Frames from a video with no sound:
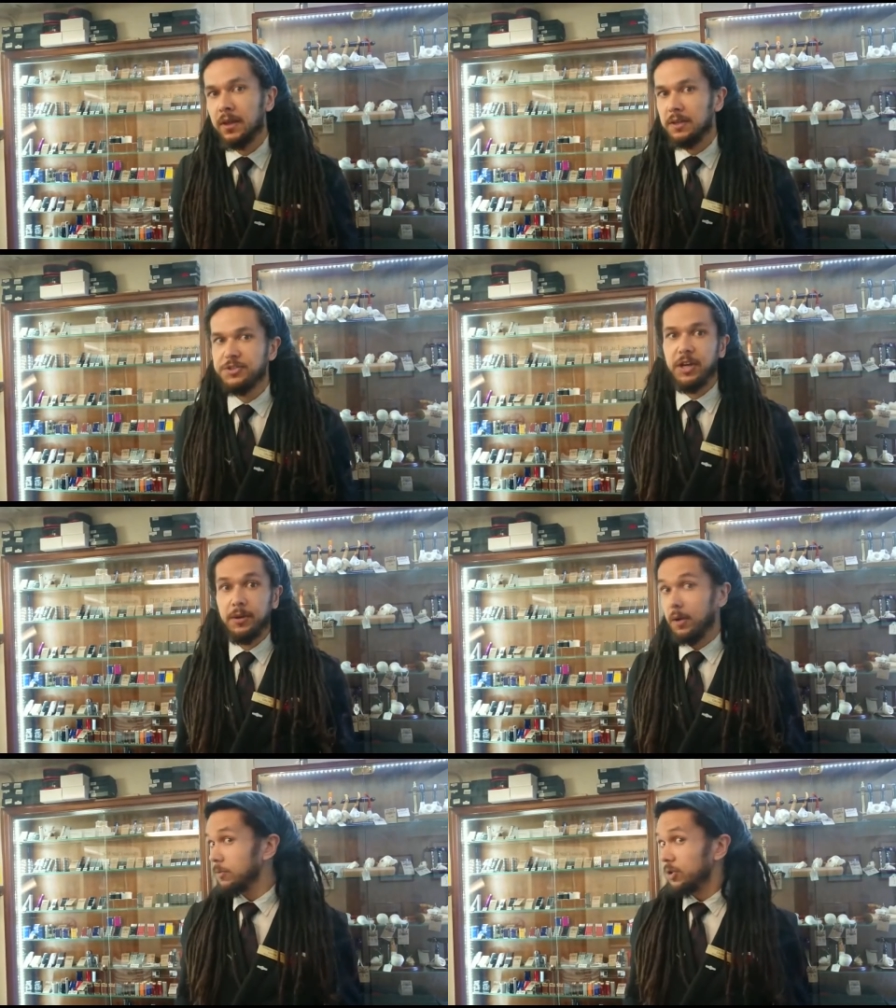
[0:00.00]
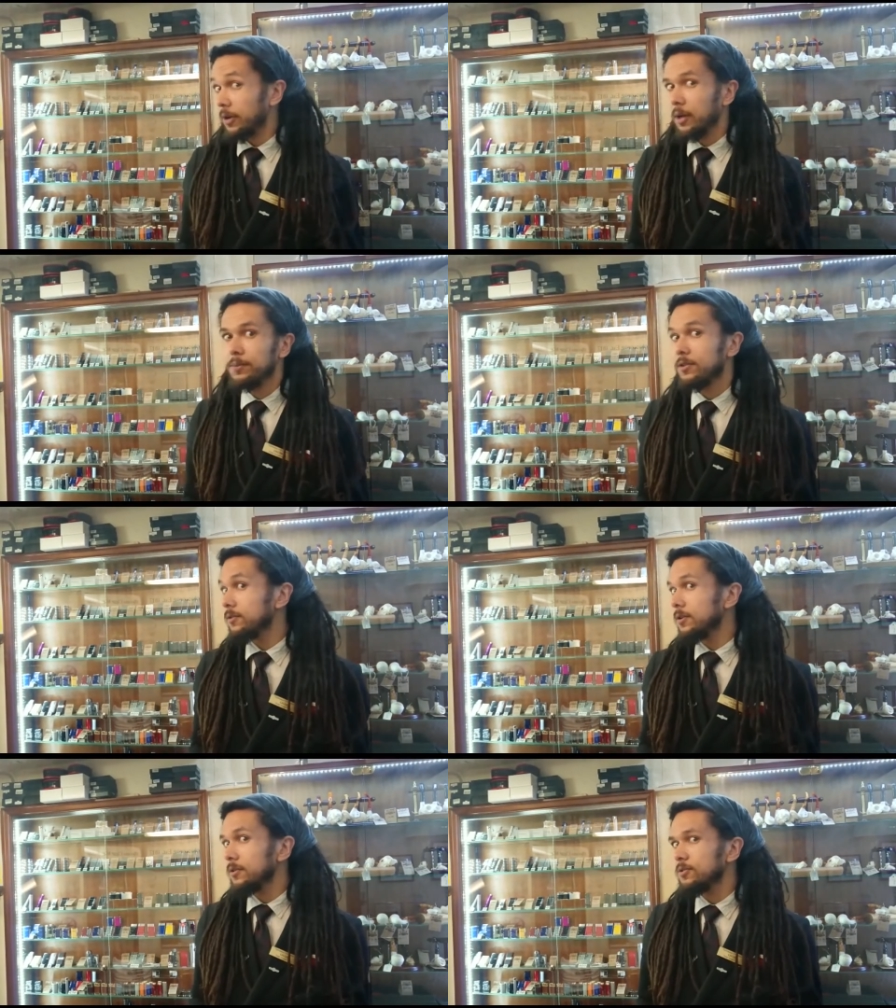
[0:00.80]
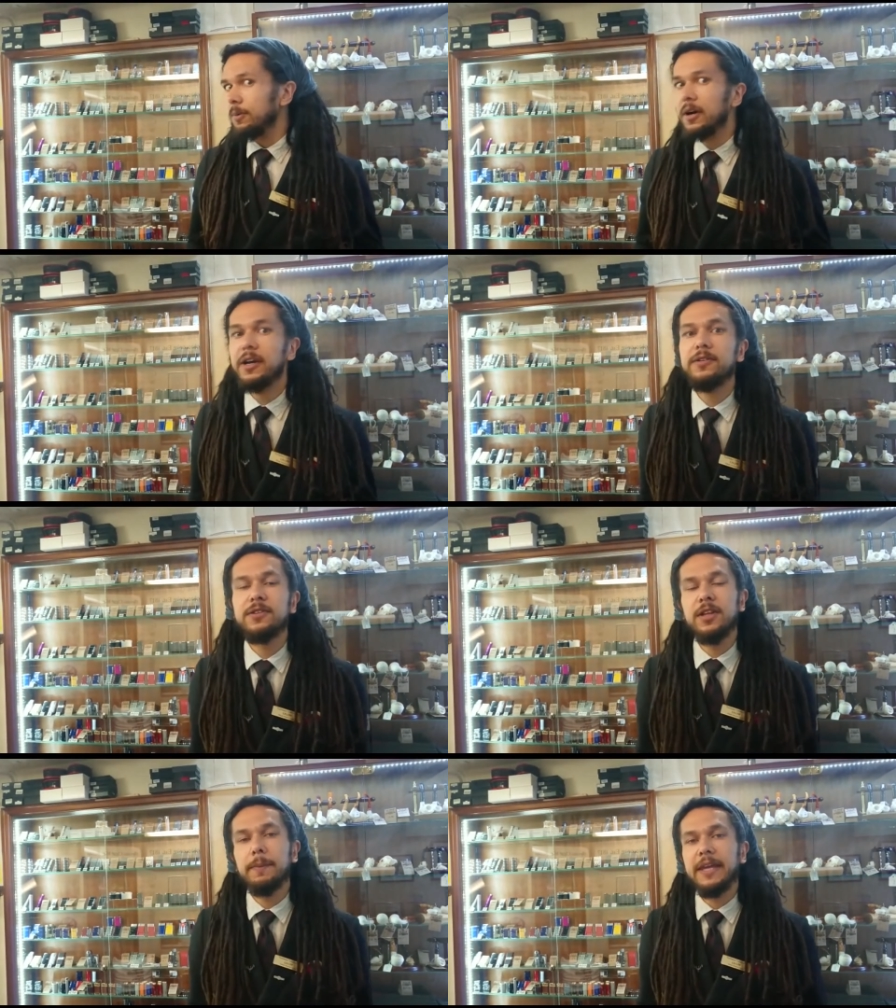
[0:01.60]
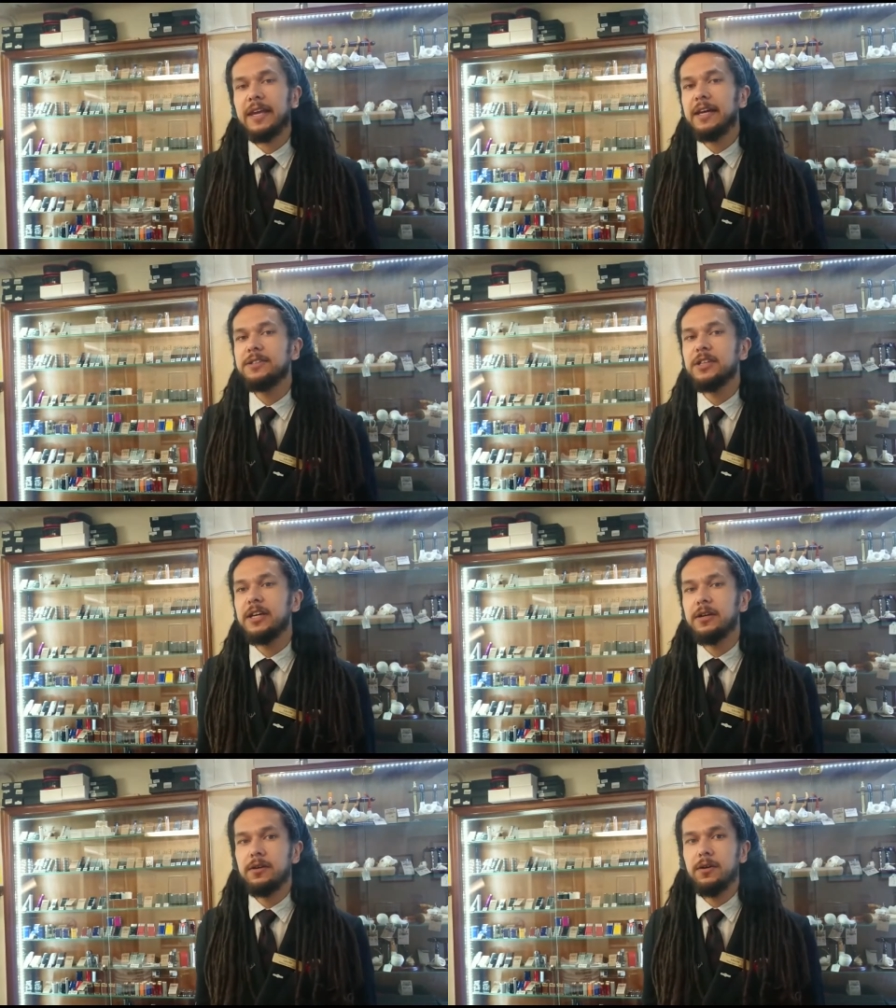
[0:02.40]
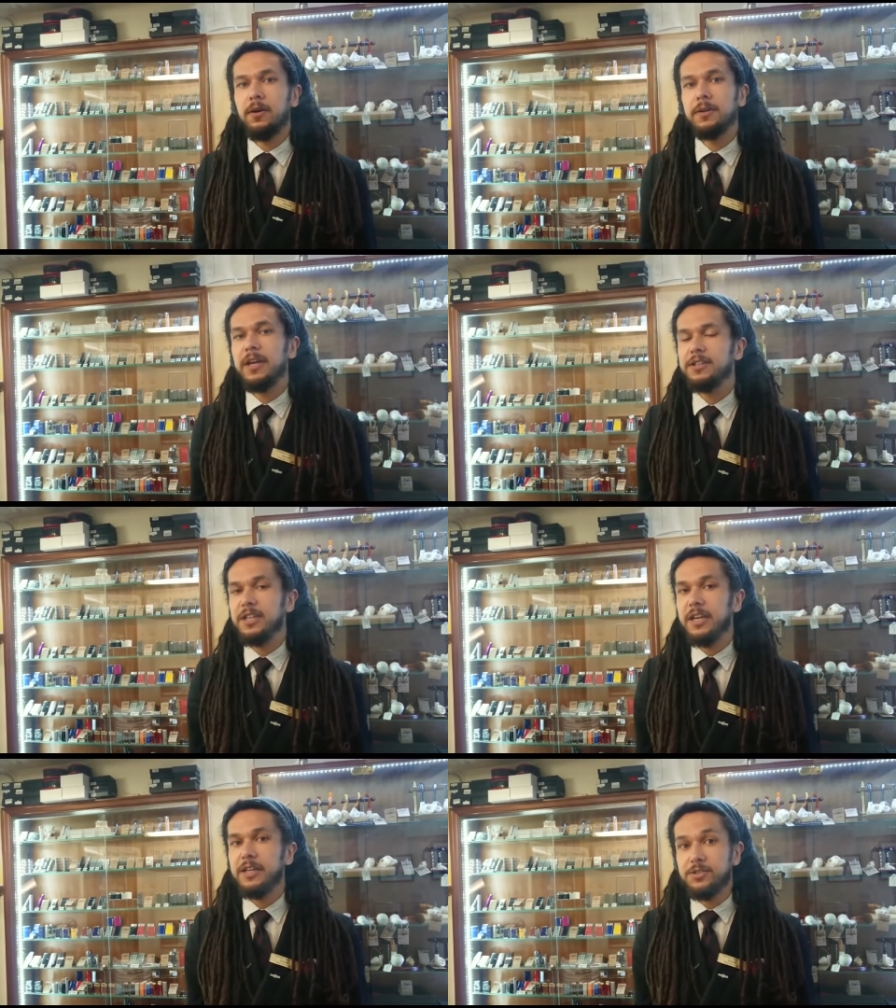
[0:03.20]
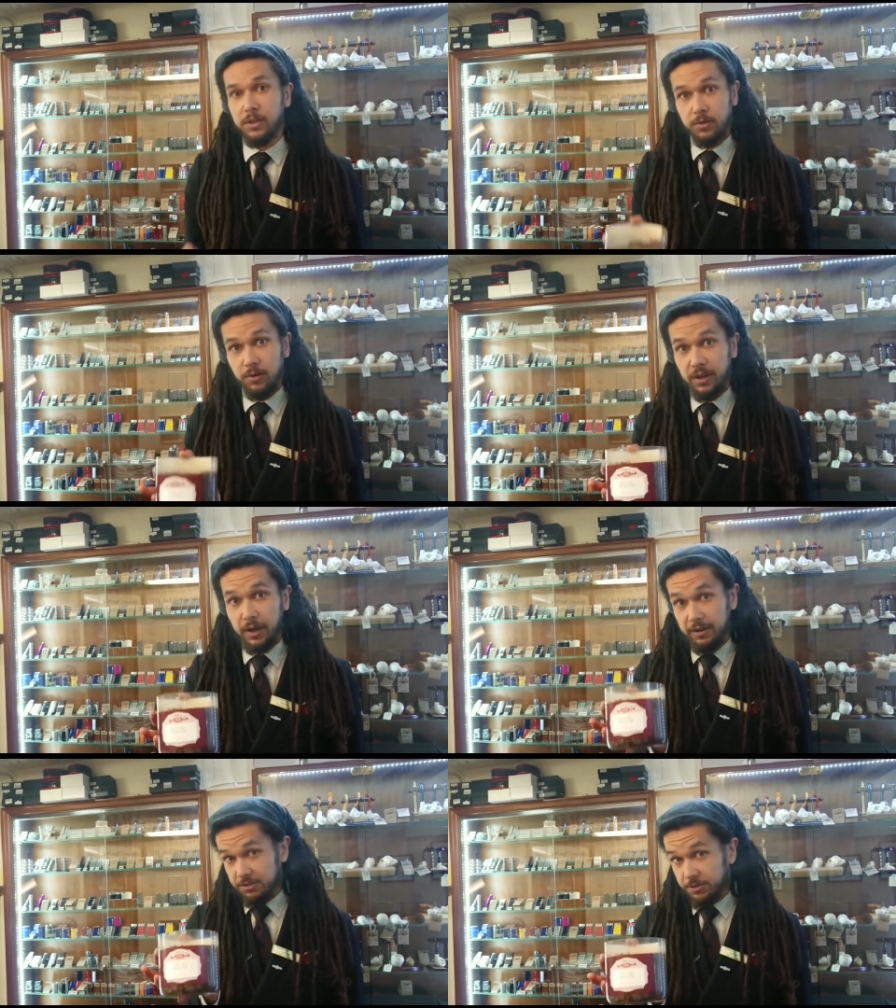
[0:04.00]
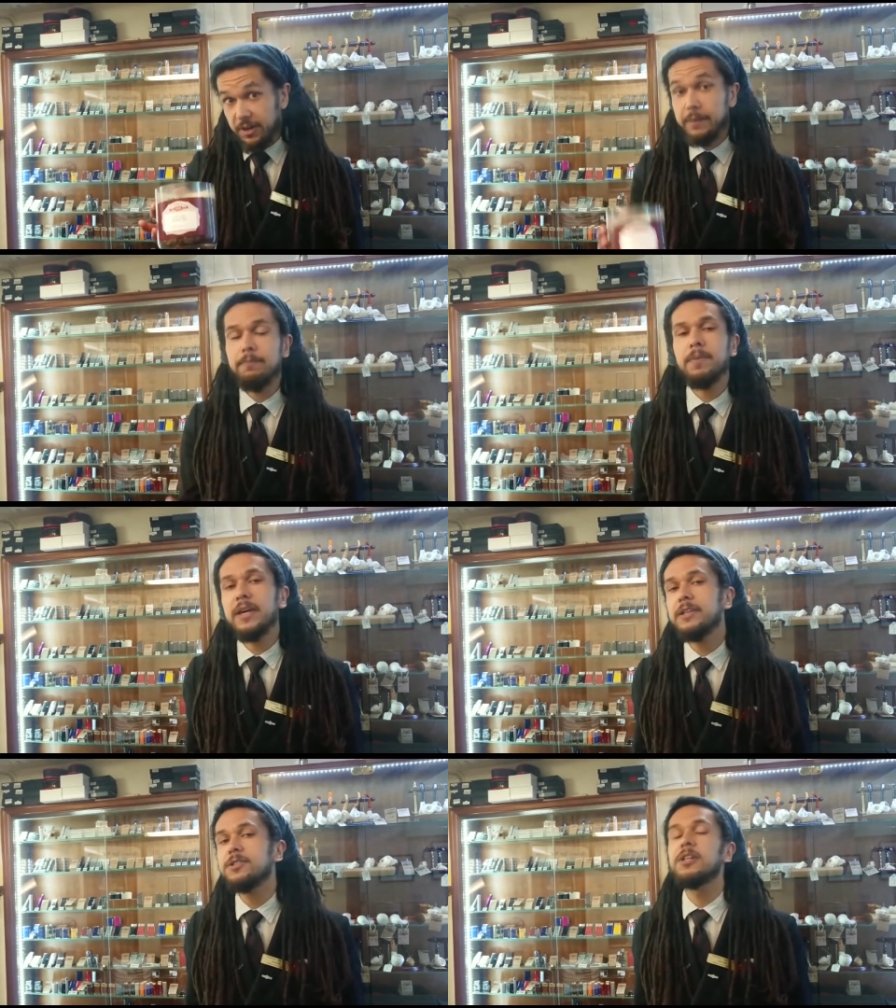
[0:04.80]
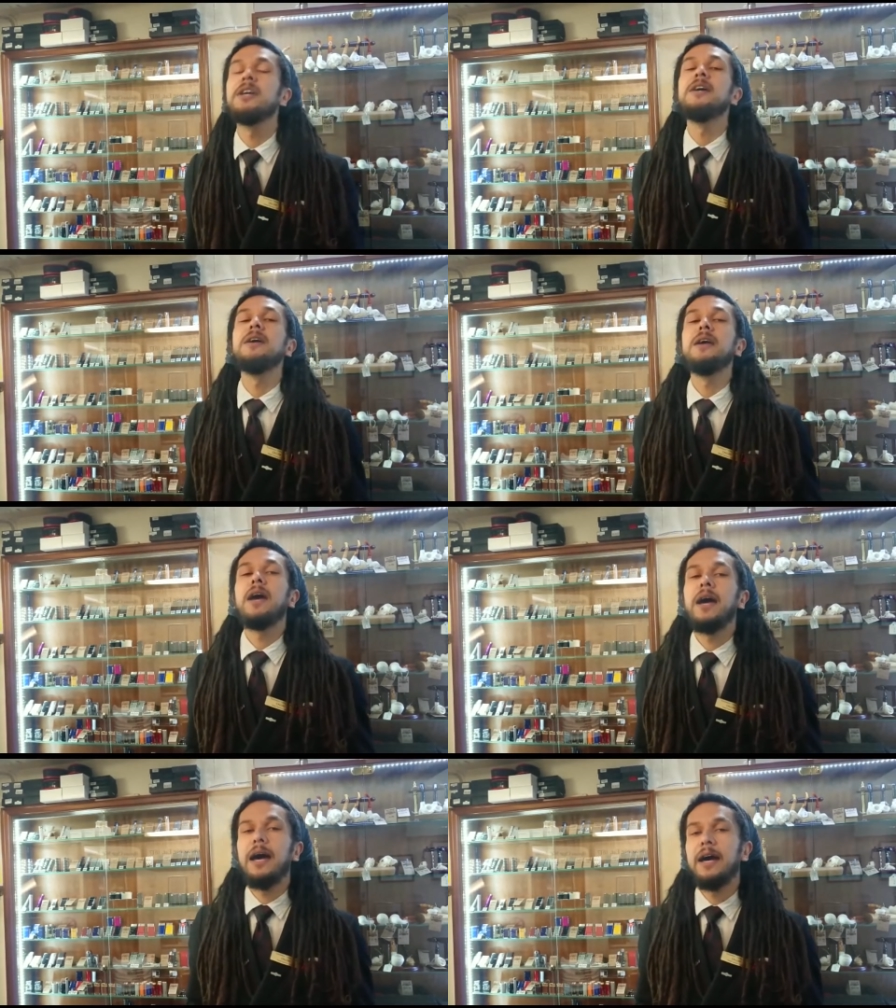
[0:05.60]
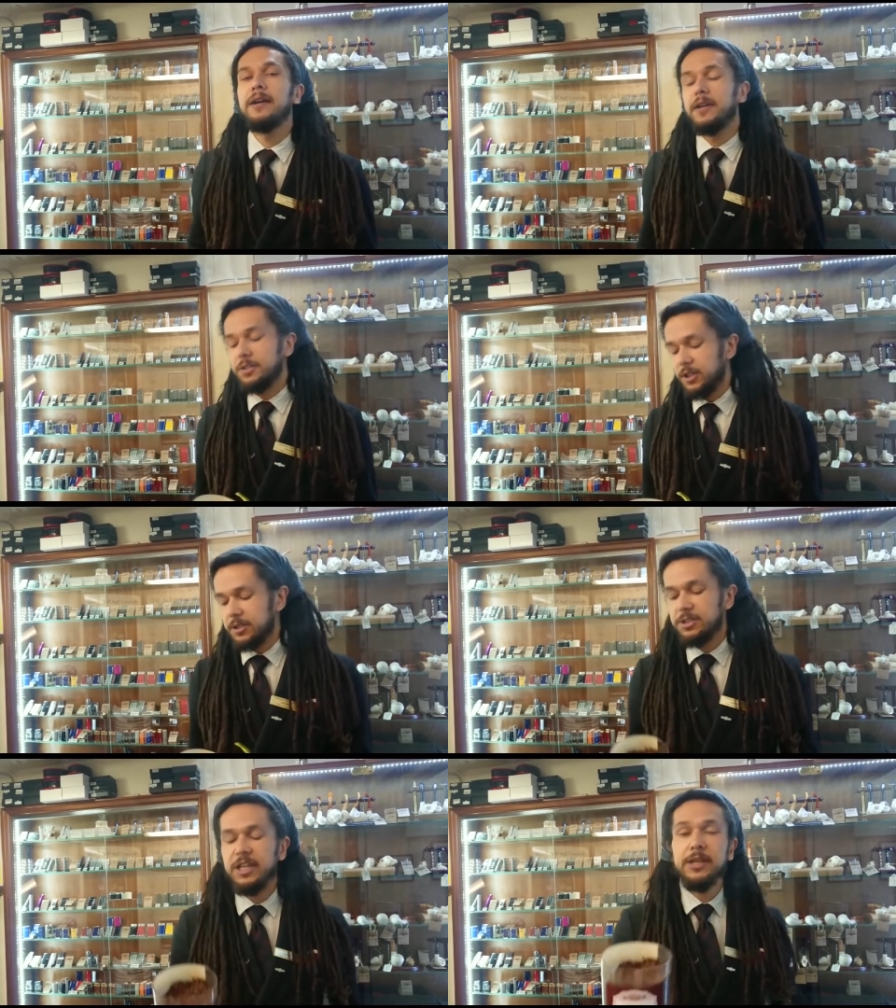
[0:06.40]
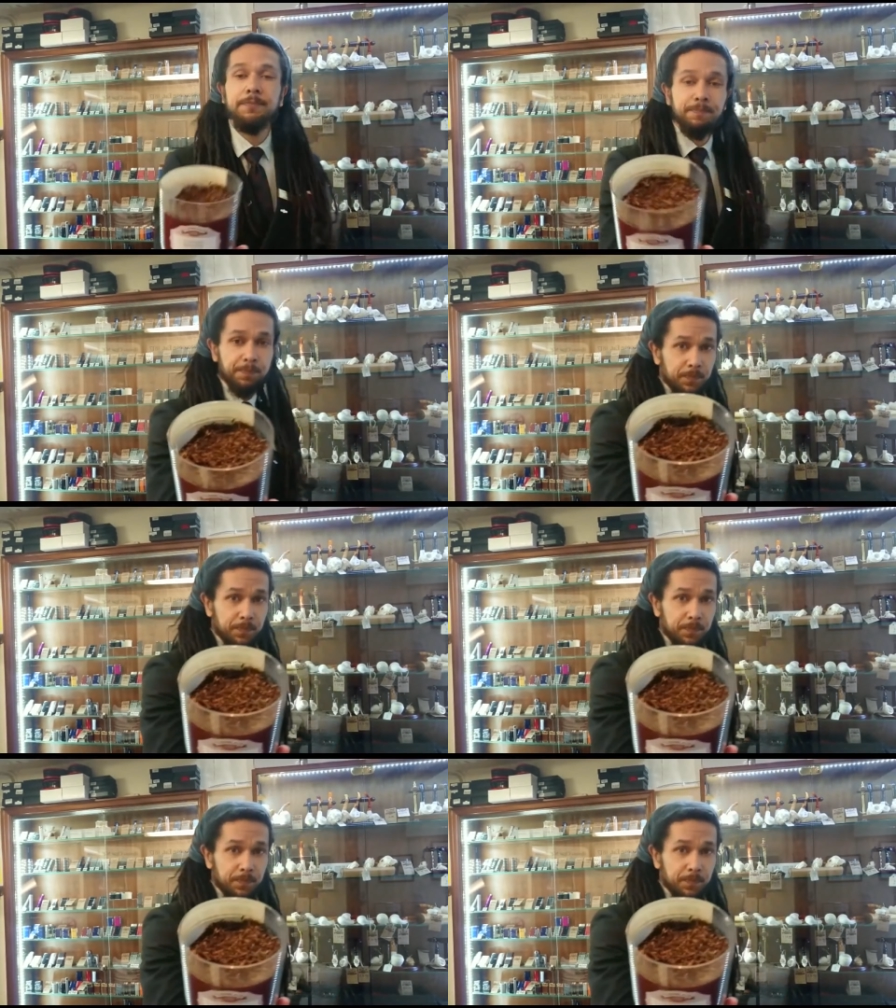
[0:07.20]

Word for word: So I'm sure it comes as no surprise that the main casing on this is cre Irish Cream based and as you can see